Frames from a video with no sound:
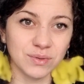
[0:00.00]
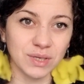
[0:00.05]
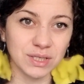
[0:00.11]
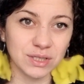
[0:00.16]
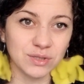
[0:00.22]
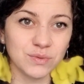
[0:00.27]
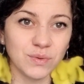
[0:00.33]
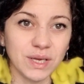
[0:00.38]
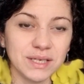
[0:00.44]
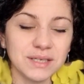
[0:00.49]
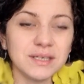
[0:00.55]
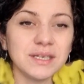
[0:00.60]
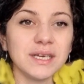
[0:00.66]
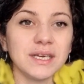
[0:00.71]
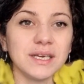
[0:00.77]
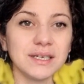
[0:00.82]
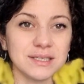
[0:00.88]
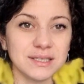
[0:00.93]
20
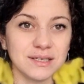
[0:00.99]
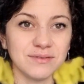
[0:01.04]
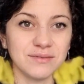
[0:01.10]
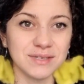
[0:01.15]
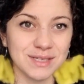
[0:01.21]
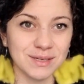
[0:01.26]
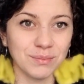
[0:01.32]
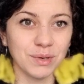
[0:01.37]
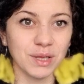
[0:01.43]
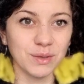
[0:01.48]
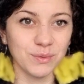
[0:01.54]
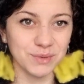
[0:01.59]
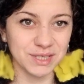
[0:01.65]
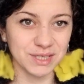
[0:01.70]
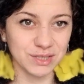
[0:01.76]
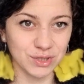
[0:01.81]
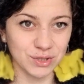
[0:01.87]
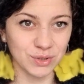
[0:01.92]
is divisible
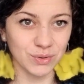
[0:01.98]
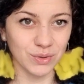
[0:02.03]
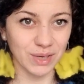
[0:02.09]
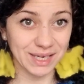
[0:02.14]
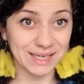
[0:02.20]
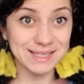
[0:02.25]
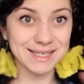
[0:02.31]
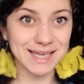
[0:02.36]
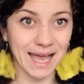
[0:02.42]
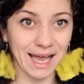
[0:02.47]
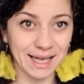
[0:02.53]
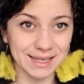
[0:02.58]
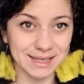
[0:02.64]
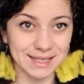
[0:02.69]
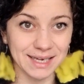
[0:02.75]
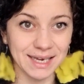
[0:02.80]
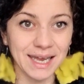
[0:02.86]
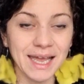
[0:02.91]
with 2
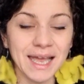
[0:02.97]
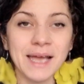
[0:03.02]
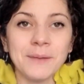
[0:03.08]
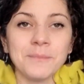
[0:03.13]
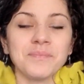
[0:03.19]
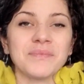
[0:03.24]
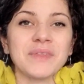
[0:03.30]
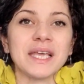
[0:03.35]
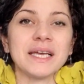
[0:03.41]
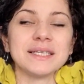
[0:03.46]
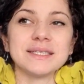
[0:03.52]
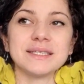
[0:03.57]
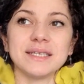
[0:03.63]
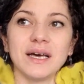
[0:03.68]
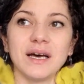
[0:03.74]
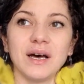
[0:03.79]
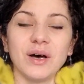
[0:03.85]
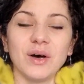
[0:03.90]
exactly.
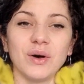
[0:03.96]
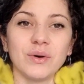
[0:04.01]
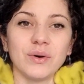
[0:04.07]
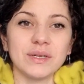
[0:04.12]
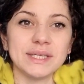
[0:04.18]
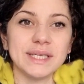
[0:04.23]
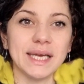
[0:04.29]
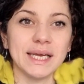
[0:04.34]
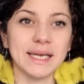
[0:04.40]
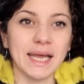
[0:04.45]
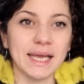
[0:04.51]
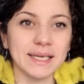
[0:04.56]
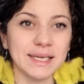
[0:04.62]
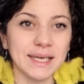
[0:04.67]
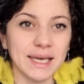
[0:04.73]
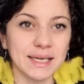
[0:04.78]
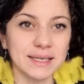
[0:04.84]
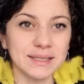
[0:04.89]
So then I
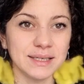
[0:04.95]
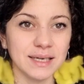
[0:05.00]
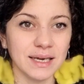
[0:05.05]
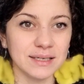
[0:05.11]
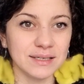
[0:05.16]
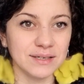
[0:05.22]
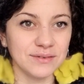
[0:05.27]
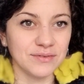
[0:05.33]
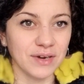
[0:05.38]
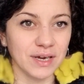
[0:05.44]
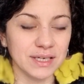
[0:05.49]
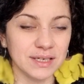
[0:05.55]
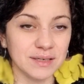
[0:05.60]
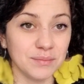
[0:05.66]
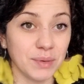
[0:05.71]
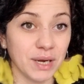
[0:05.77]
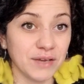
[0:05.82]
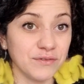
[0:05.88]
can divide
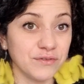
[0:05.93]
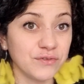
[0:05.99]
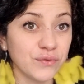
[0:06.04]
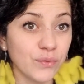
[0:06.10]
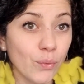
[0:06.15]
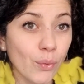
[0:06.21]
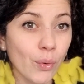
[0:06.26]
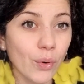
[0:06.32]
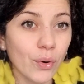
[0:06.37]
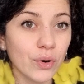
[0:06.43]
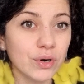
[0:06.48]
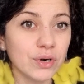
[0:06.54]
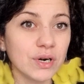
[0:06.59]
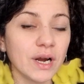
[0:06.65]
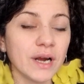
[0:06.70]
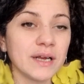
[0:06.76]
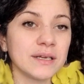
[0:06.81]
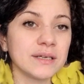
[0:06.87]
it by
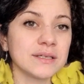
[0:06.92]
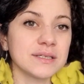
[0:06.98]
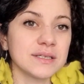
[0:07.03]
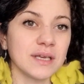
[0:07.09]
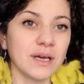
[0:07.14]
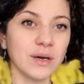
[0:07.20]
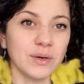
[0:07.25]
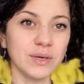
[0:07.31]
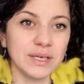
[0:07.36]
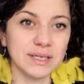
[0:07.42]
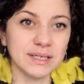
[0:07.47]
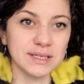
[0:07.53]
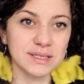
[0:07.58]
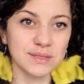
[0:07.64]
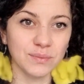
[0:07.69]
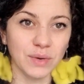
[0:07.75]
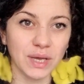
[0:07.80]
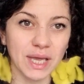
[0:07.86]
4, so in
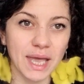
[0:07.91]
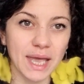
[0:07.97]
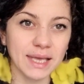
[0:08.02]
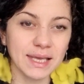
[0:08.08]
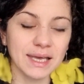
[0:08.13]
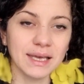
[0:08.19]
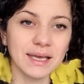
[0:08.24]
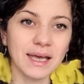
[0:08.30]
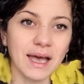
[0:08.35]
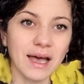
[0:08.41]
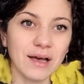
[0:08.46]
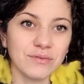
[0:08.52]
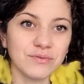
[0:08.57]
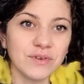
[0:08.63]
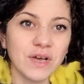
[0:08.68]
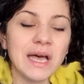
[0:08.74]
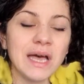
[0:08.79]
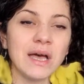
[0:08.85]
this way I can have
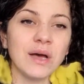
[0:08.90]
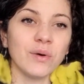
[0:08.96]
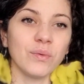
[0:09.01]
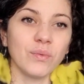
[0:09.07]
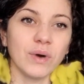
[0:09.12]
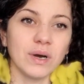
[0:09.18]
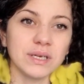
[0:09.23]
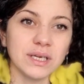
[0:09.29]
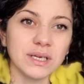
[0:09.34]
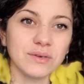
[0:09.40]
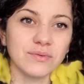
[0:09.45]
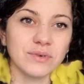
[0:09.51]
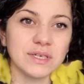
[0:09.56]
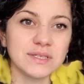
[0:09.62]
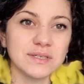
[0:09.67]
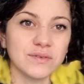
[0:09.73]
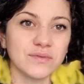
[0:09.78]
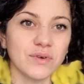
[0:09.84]
one
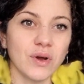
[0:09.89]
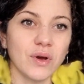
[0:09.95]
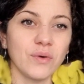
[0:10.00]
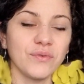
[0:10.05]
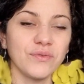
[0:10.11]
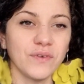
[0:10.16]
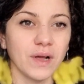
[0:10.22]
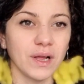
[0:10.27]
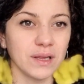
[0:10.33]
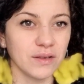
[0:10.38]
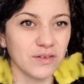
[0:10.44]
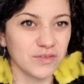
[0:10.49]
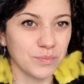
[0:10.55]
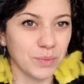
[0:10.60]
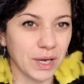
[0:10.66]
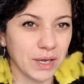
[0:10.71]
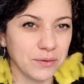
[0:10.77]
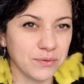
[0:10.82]
increase row
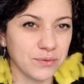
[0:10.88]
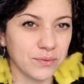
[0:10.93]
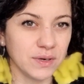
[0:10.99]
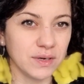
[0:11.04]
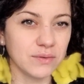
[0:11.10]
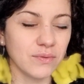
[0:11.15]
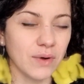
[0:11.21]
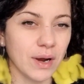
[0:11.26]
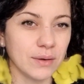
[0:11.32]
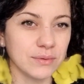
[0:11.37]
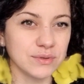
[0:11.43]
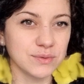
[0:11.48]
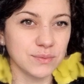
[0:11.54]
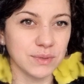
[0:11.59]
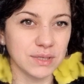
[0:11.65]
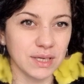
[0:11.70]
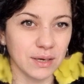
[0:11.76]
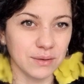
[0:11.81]
followed by 3 rounds
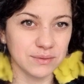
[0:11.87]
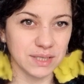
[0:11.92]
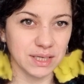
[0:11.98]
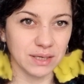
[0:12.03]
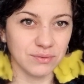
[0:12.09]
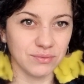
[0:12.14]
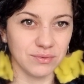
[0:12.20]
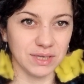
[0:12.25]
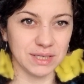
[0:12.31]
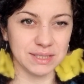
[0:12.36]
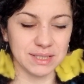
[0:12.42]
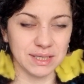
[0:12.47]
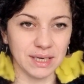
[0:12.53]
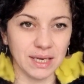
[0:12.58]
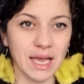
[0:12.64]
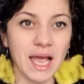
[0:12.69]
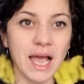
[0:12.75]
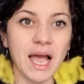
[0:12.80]
without
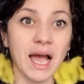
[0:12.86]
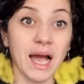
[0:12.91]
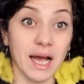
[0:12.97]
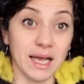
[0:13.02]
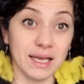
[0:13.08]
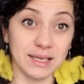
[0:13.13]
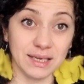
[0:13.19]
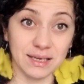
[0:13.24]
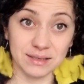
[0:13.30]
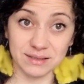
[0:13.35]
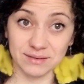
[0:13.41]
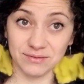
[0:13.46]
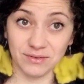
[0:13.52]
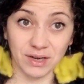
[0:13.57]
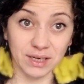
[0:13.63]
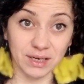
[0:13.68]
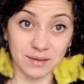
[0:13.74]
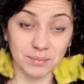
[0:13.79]
increasing. I can
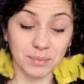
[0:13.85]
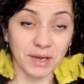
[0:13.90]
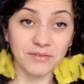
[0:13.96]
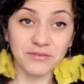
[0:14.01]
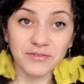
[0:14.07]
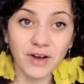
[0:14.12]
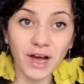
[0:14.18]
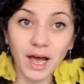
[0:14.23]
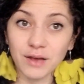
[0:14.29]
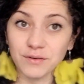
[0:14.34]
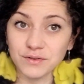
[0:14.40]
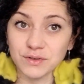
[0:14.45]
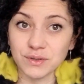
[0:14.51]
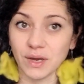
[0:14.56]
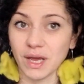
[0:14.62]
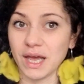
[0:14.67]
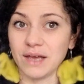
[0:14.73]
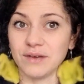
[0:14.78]
divide it by 5
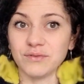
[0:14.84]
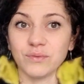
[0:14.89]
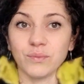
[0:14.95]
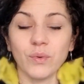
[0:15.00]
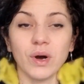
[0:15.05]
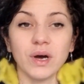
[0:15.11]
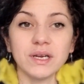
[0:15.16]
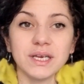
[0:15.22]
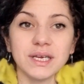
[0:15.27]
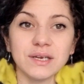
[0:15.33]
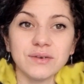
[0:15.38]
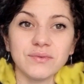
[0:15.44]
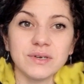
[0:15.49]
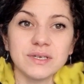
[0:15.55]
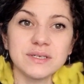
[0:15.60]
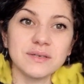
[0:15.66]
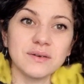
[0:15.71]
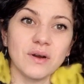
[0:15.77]
to have one
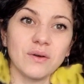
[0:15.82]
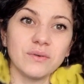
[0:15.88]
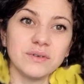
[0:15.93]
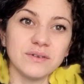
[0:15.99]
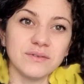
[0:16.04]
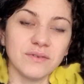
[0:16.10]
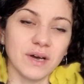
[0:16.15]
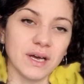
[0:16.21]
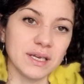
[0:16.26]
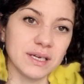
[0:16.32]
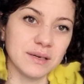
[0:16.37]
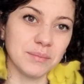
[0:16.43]
increase row divided